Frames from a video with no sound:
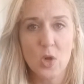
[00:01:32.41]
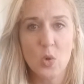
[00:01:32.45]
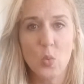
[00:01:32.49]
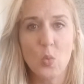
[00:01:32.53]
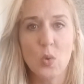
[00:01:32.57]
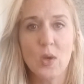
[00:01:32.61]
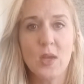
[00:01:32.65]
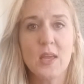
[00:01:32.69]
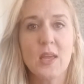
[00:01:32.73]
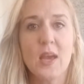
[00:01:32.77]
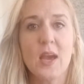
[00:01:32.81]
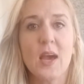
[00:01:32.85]

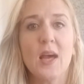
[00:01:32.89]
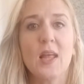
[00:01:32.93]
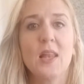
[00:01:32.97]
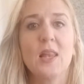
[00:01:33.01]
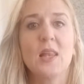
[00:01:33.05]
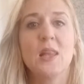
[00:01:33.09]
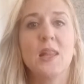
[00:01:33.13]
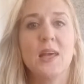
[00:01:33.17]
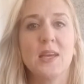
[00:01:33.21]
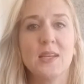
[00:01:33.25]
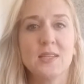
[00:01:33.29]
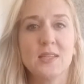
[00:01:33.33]
We are
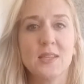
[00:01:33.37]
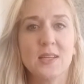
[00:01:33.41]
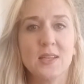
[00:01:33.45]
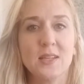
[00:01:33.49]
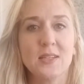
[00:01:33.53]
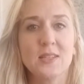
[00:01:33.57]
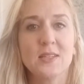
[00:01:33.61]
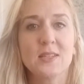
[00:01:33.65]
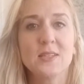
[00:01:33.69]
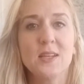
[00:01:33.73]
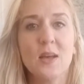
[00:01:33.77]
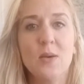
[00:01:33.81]

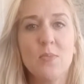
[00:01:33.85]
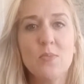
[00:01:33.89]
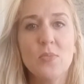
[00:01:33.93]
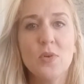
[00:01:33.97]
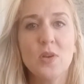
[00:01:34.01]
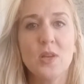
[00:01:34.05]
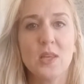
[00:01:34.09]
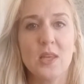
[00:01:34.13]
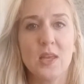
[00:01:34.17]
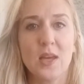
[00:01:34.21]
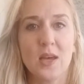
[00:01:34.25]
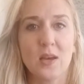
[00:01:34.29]
letting
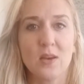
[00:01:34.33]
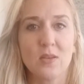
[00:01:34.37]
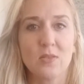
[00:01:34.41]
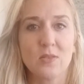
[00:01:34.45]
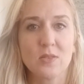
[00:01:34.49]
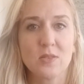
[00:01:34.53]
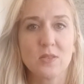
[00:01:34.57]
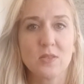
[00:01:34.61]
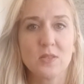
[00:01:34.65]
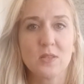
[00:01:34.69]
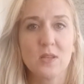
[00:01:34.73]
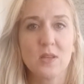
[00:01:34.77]
somebody
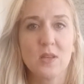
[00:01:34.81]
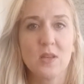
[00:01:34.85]
else